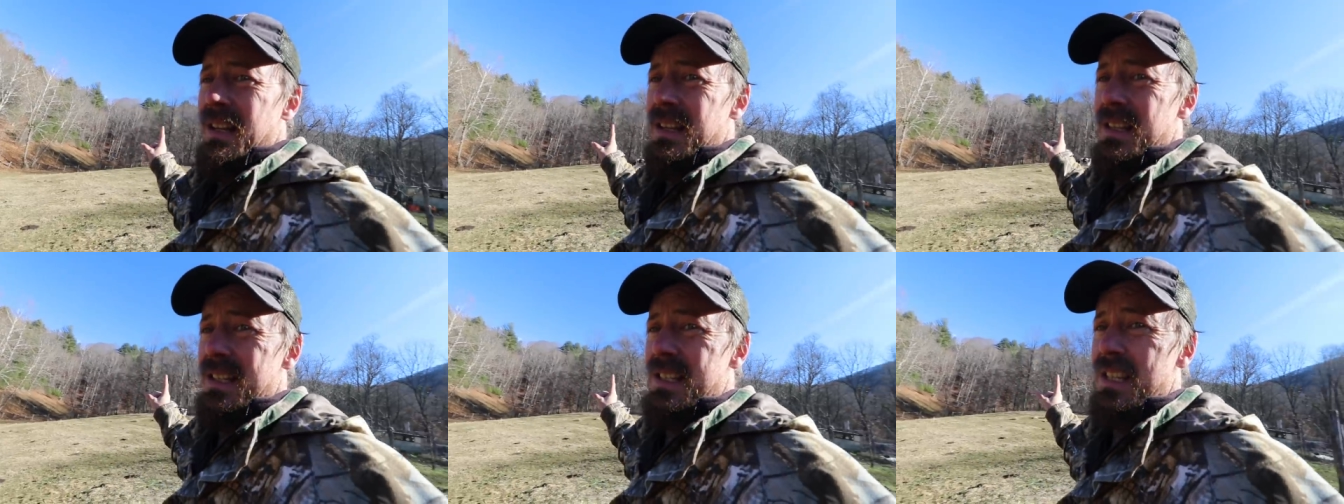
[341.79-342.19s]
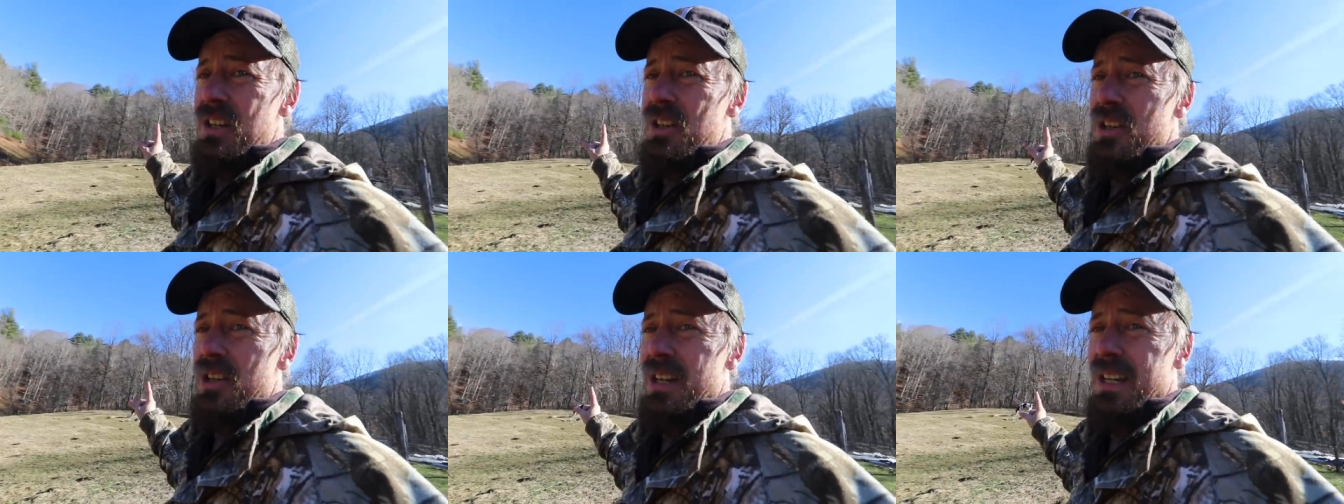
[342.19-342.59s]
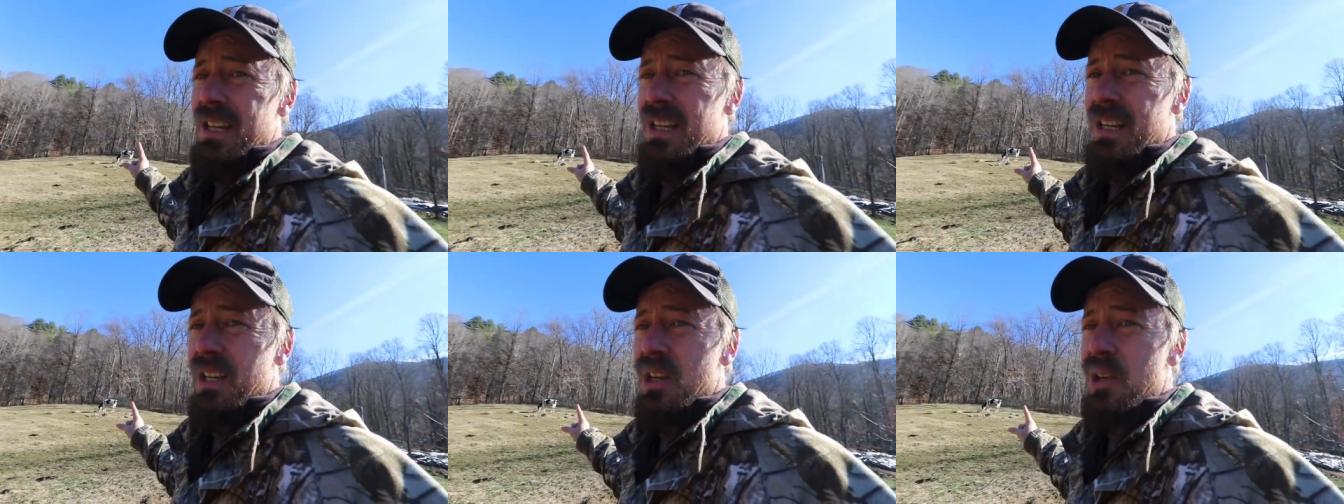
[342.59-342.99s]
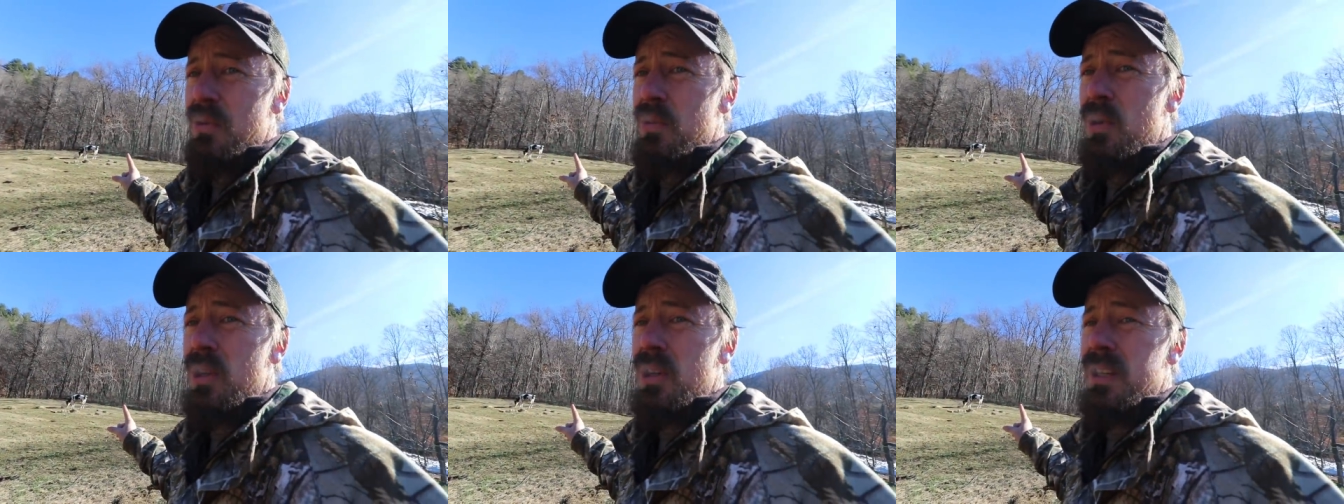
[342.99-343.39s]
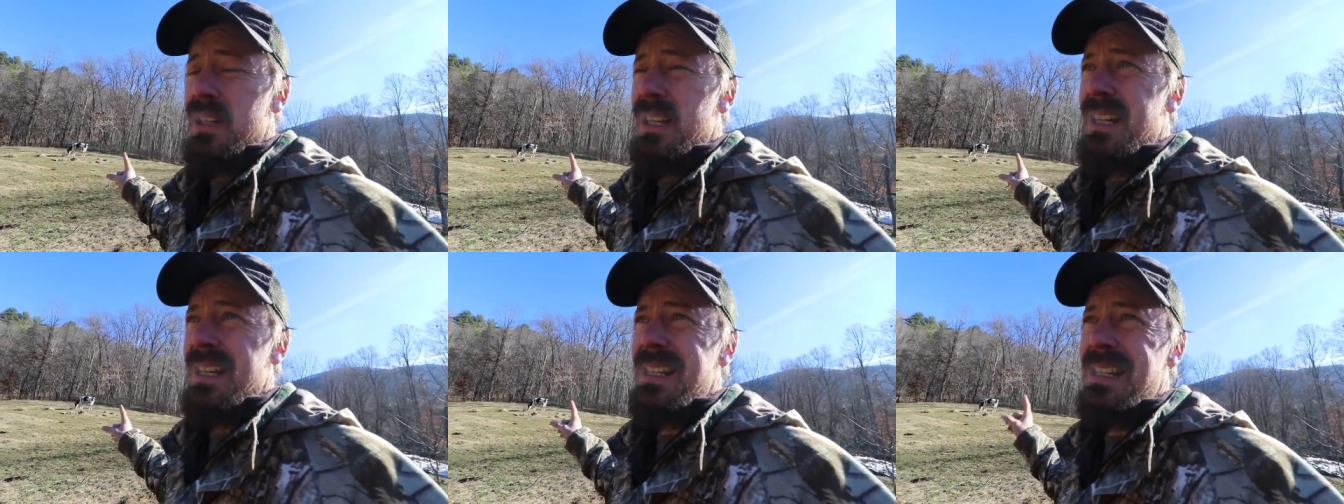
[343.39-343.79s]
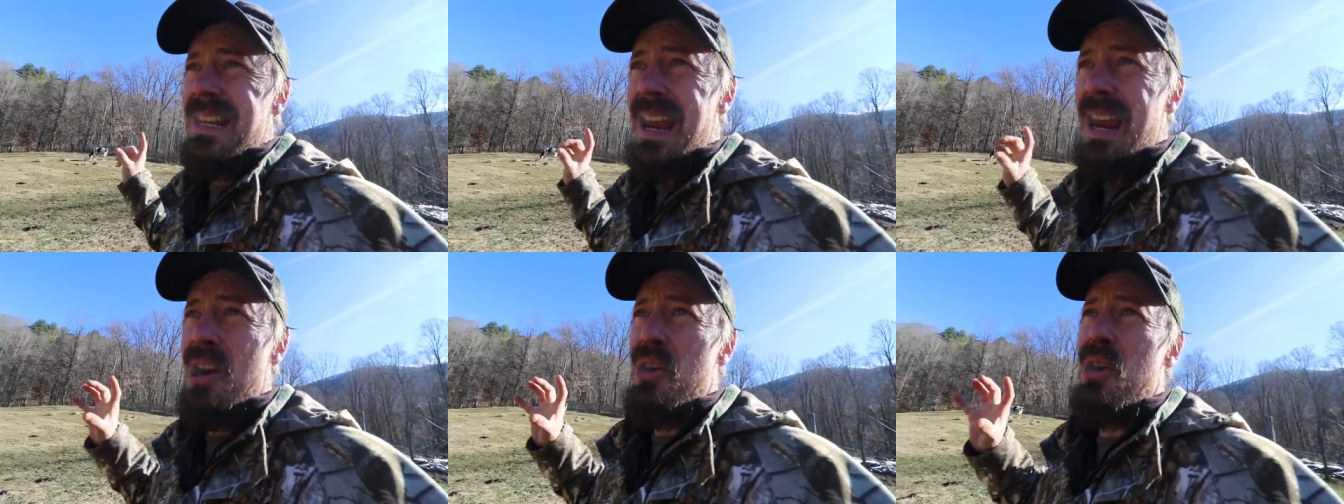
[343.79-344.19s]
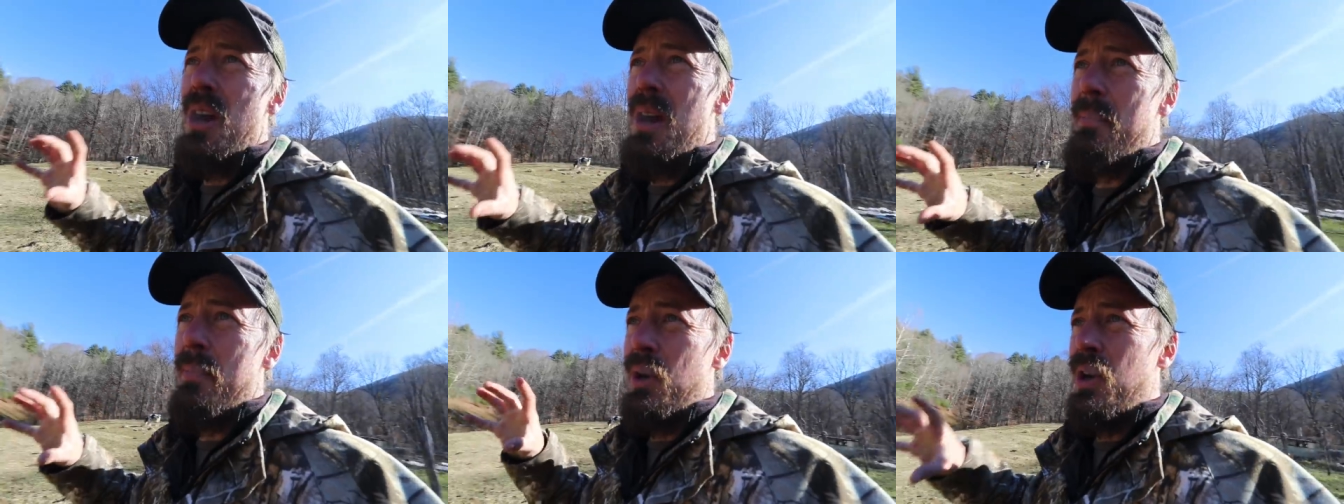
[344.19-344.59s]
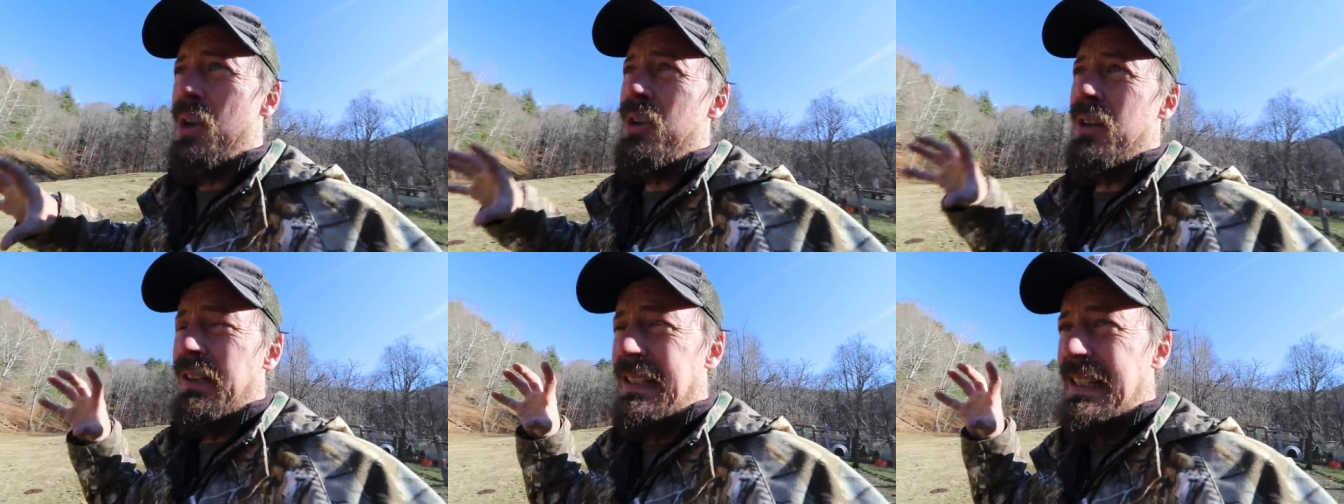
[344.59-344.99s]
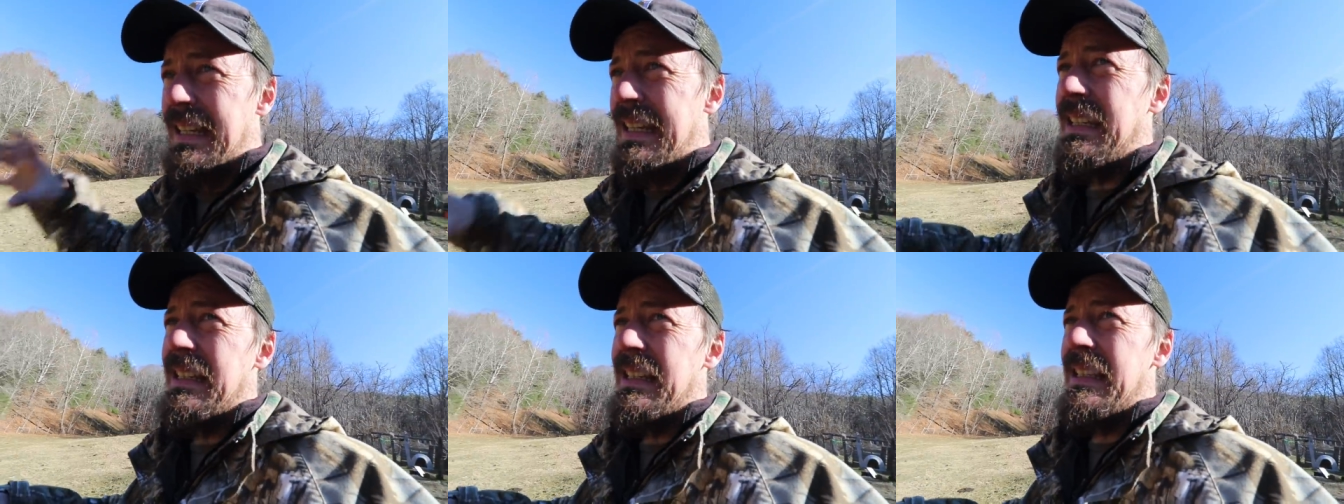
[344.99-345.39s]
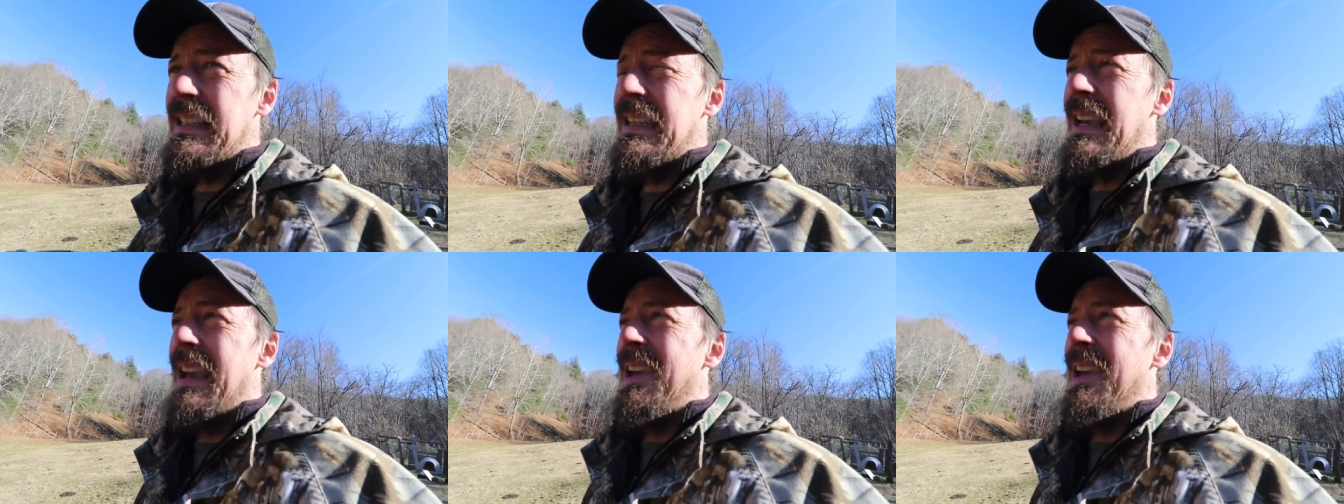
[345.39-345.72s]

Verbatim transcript: the steer would tear up her teats